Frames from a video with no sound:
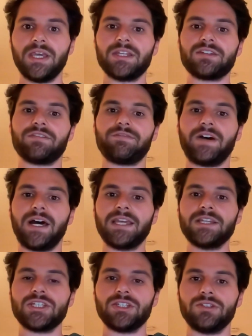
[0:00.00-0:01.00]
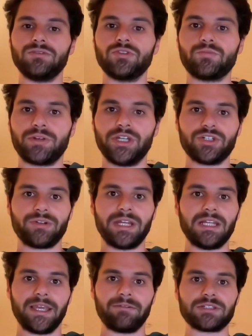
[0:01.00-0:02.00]
to fine-tune pre-trained
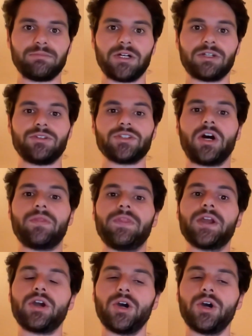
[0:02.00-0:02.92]
language models on their